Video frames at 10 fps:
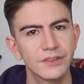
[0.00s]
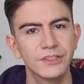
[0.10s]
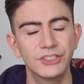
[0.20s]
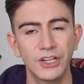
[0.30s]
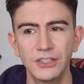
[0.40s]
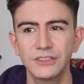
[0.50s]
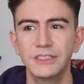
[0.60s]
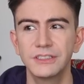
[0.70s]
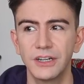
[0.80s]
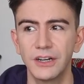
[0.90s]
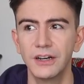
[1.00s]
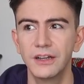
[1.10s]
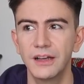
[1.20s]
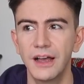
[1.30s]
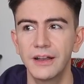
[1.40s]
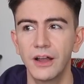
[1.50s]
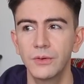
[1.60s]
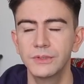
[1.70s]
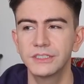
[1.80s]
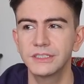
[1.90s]
the chances are, and
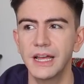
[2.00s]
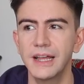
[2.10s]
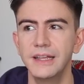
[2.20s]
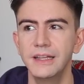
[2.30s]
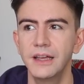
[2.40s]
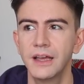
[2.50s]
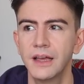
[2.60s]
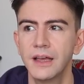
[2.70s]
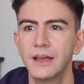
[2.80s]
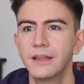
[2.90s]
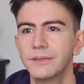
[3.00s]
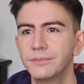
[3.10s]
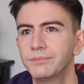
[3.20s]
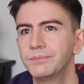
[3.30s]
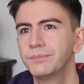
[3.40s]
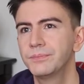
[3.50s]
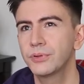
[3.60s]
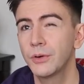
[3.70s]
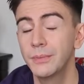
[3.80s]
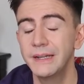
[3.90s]
I would say
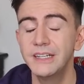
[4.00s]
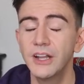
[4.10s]
probably